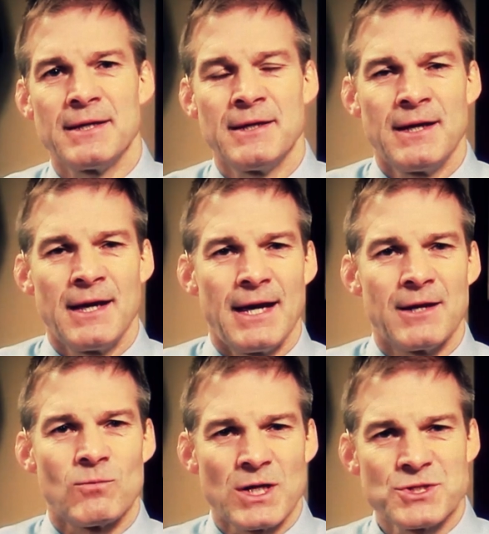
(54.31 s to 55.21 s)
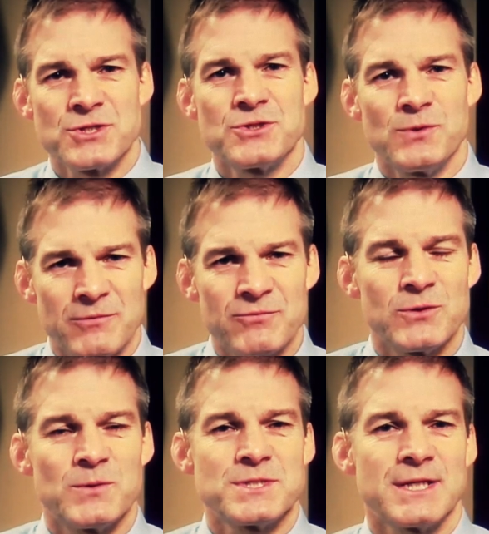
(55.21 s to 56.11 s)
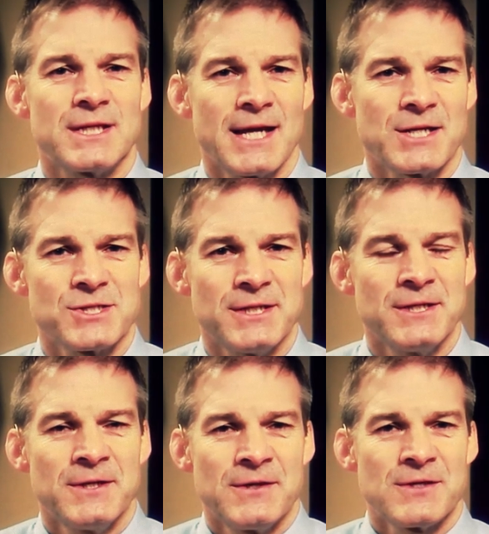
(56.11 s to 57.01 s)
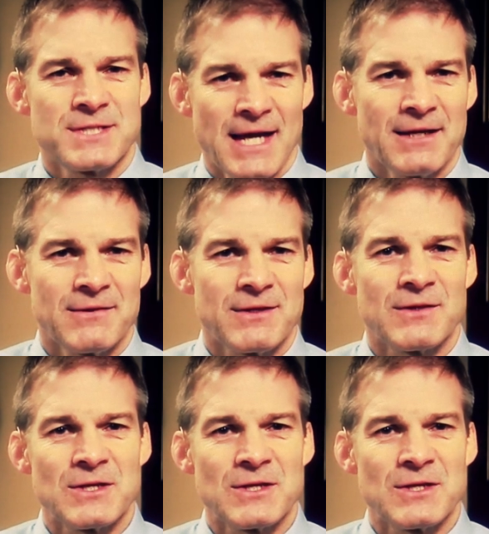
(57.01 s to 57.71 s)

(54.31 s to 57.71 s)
Clapper was the source of the leaks during the Trump transition.